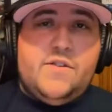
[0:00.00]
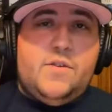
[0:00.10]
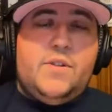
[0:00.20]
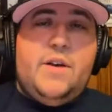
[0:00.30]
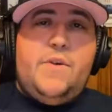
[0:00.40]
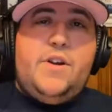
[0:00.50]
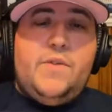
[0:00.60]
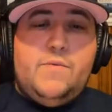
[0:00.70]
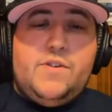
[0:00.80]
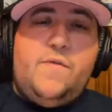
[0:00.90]
So what they were
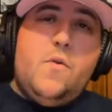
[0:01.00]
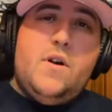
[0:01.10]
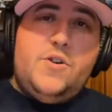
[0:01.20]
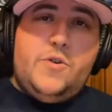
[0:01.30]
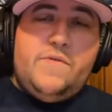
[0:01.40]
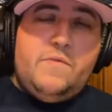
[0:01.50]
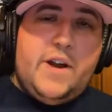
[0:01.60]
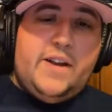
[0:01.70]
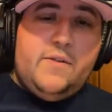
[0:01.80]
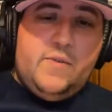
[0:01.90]
doing was 400 of the
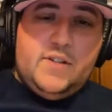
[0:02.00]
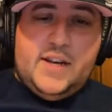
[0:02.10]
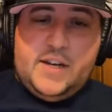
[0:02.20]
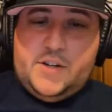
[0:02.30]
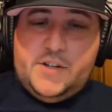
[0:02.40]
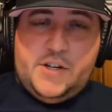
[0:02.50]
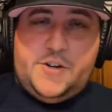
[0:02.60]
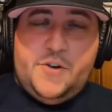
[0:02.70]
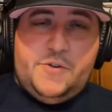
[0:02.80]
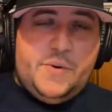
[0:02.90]
regular one, like I just
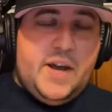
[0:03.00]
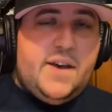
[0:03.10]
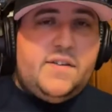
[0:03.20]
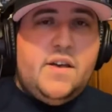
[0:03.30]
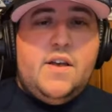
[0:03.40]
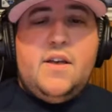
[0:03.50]
showed you guys,